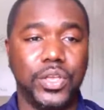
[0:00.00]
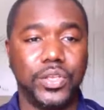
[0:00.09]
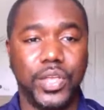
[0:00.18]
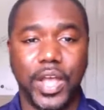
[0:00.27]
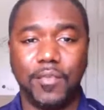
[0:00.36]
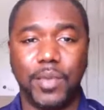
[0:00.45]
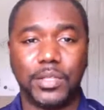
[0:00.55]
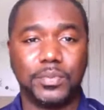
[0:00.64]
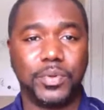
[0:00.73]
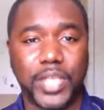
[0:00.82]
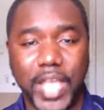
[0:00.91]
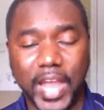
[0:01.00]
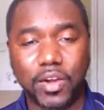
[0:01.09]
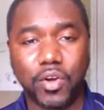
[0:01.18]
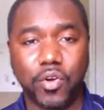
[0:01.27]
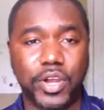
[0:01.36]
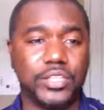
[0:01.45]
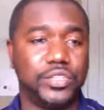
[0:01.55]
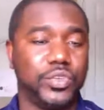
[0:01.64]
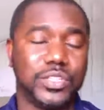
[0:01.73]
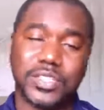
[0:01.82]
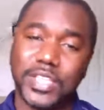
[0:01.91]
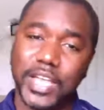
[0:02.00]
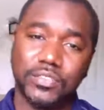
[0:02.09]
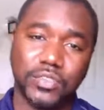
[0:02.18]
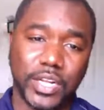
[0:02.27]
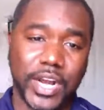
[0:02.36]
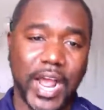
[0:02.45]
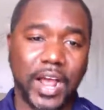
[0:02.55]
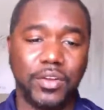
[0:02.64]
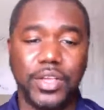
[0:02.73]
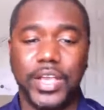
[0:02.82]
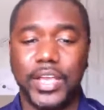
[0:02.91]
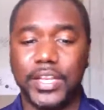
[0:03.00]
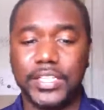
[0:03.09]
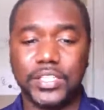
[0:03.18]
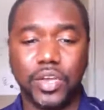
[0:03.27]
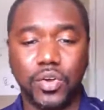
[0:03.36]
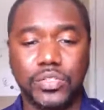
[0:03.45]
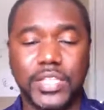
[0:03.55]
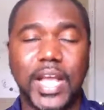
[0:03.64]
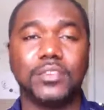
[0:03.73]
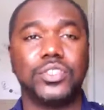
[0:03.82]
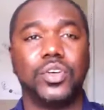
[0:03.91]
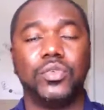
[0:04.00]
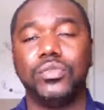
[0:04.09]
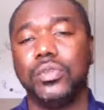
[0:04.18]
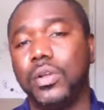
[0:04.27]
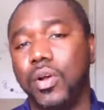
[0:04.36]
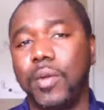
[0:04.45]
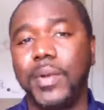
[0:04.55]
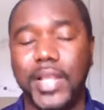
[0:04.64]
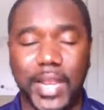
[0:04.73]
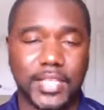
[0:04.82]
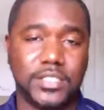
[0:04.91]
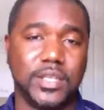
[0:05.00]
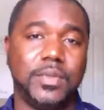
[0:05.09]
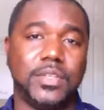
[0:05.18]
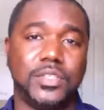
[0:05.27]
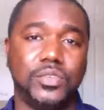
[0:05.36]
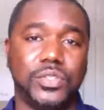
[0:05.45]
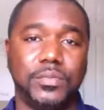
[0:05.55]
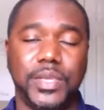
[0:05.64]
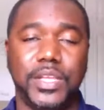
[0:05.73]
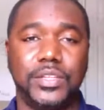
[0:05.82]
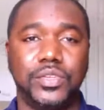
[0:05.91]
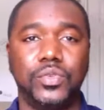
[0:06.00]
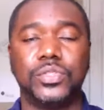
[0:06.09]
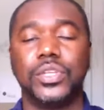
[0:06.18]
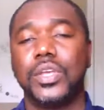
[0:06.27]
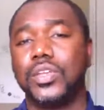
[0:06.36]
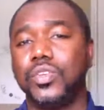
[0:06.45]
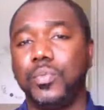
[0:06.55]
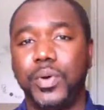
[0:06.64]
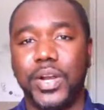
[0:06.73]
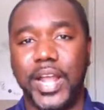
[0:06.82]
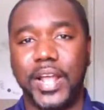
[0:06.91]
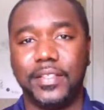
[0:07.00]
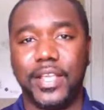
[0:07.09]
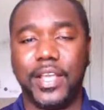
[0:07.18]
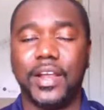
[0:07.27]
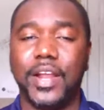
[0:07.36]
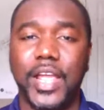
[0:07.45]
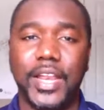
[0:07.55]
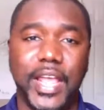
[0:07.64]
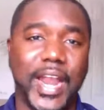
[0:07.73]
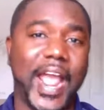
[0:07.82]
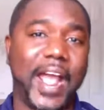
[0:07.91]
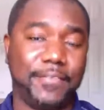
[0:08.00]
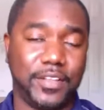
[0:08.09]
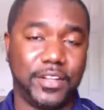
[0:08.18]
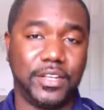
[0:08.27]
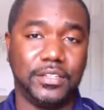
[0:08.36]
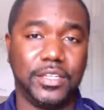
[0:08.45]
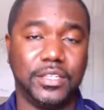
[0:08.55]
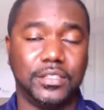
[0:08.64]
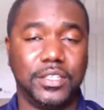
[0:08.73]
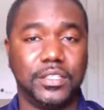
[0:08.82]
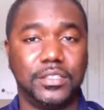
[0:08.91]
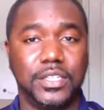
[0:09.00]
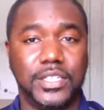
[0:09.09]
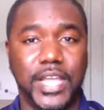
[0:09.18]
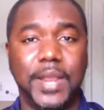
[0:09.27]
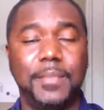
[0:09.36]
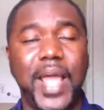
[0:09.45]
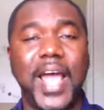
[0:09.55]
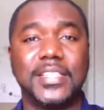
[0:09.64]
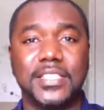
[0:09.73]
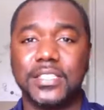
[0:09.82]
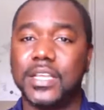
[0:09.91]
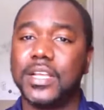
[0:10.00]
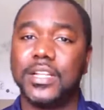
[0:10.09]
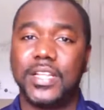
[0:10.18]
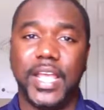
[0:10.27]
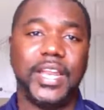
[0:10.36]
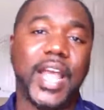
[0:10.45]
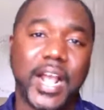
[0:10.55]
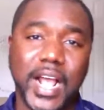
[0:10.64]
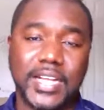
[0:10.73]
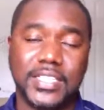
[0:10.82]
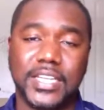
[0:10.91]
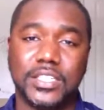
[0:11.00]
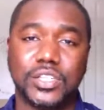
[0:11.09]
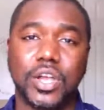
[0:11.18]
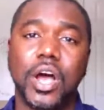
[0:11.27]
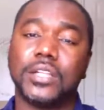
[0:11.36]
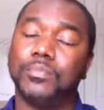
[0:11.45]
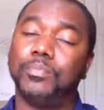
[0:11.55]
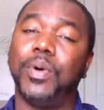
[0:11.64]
You have multiple categories. You could schedule it out, and this goes out. So normally, like some of the social media tools, you put it out there, and then after the date passes, then that content is gone.